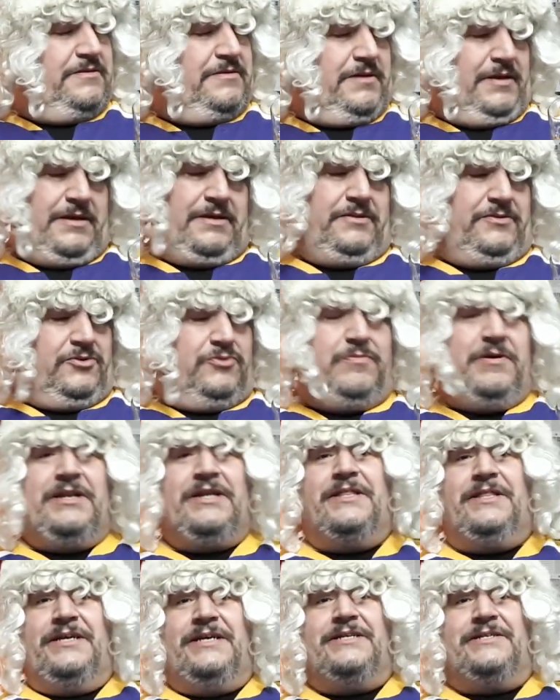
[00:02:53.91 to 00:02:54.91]
Yeah, too many
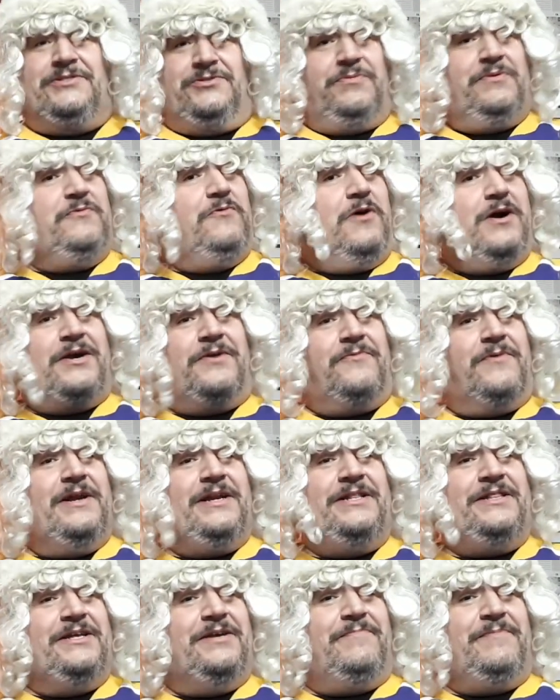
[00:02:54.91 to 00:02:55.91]
of these. You'd be walking right
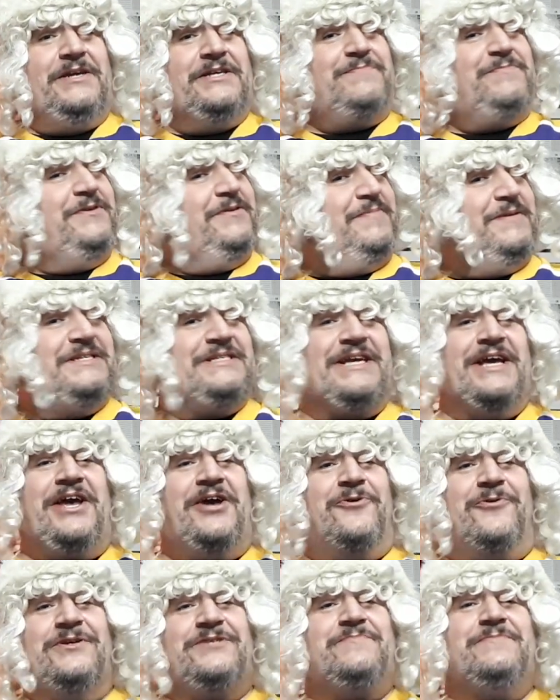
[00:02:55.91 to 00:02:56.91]
in the abyss, but you'd be singing
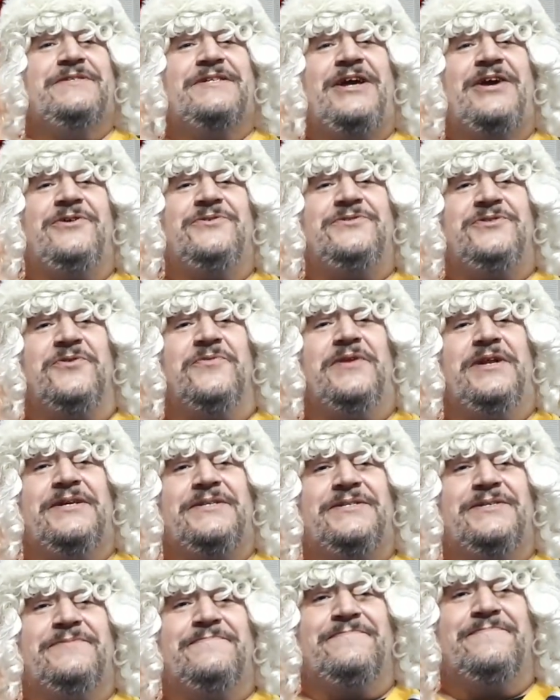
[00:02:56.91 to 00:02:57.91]
Christmas carols doing it.